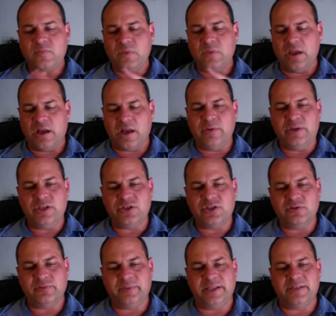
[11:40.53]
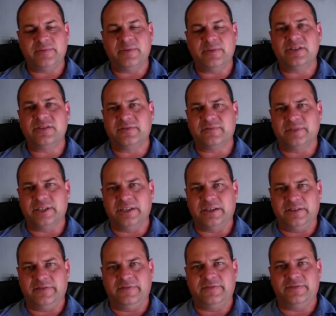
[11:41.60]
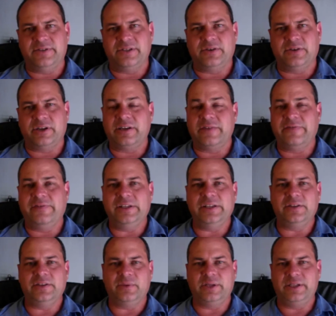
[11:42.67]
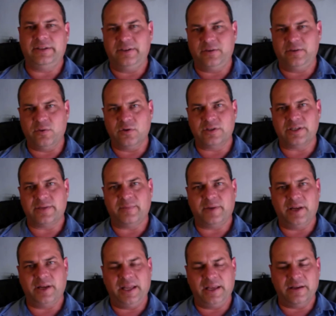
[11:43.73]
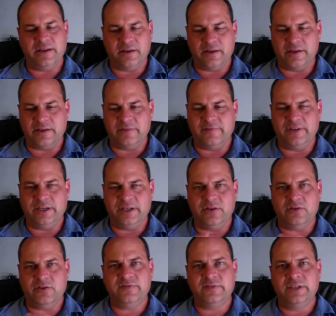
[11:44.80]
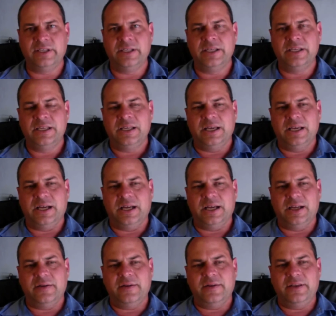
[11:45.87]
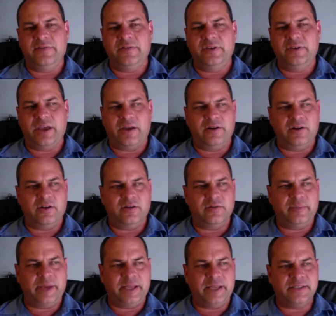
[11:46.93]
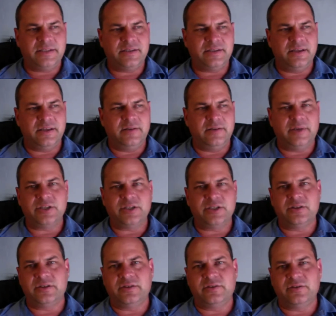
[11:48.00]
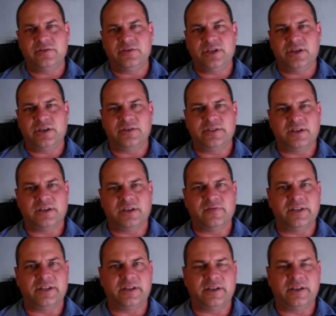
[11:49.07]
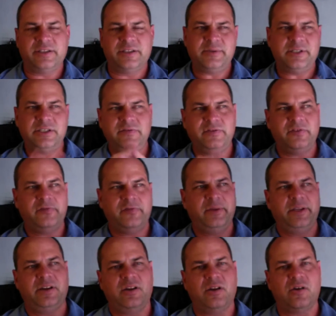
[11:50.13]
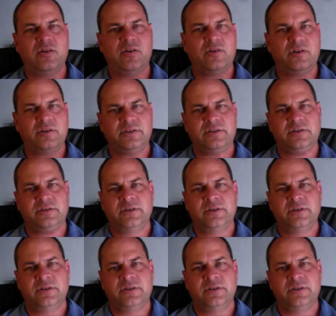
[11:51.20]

I wear short pants most of my life, so I can feel it when a tick walks up my leg and I can flick it off. If you carry long pants, then make sure that you check yourself at night, especially if you've been in long grass,